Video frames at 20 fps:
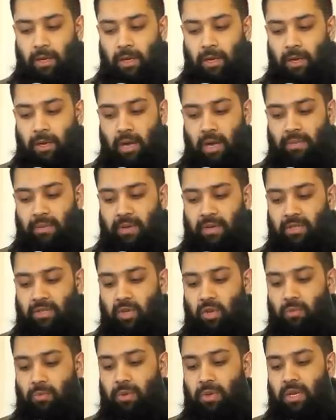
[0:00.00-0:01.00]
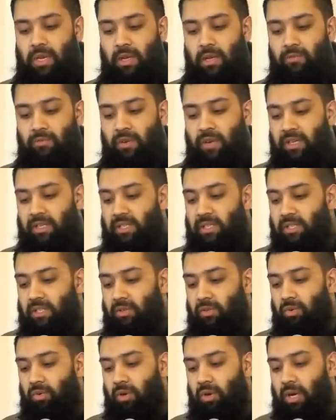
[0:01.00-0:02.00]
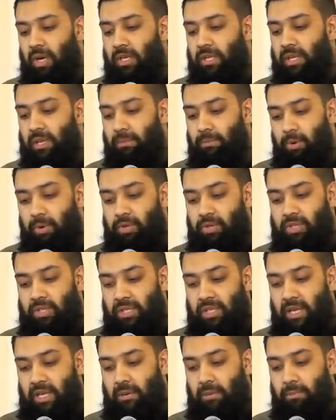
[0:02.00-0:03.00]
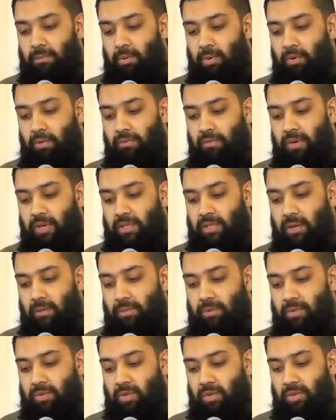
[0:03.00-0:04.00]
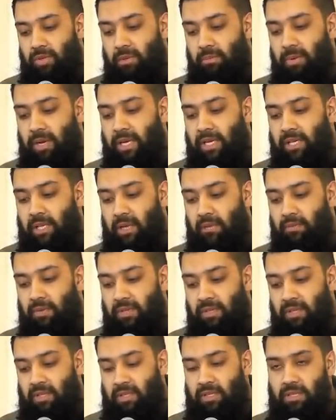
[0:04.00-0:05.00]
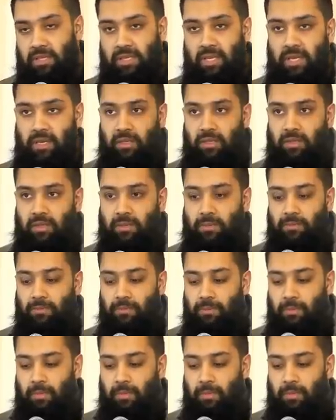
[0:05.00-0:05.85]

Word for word: Uh, and there are so many verses in the Quran that point to that point. For example, in Surah Al-Ma'idah, verse 66.